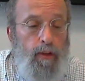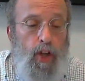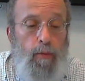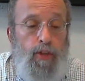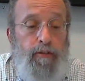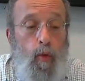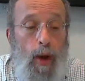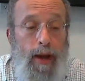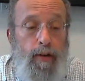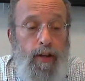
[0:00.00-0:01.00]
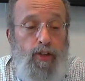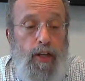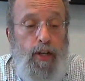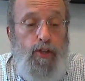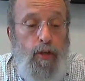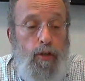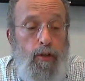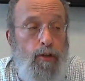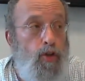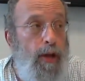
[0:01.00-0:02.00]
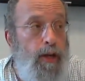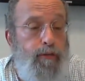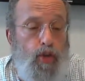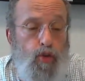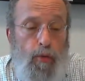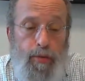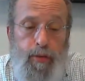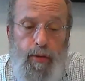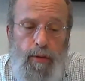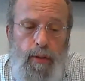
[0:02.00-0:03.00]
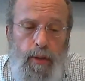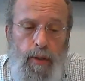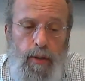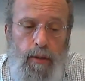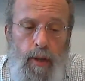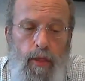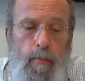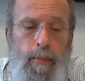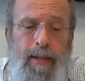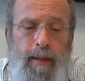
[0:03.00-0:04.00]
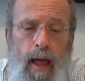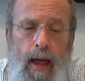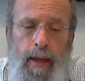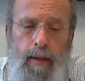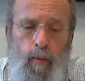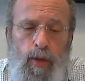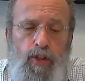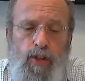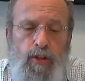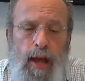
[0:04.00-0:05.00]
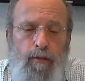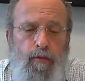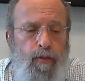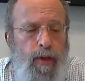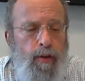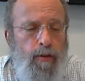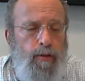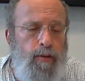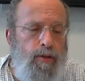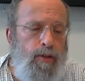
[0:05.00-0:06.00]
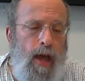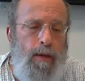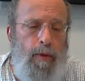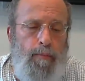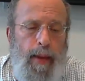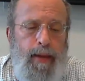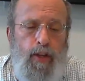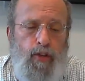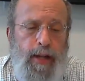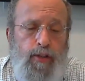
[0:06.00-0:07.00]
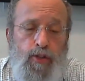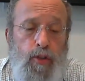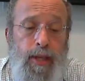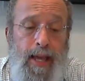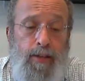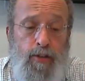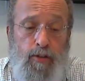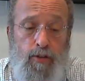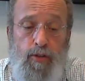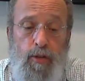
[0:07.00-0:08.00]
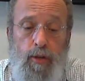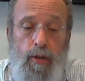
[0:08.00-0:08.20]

In terms of awareness, it is the trait of truth, the midline, which does not veer to the side but penetrates to the essence.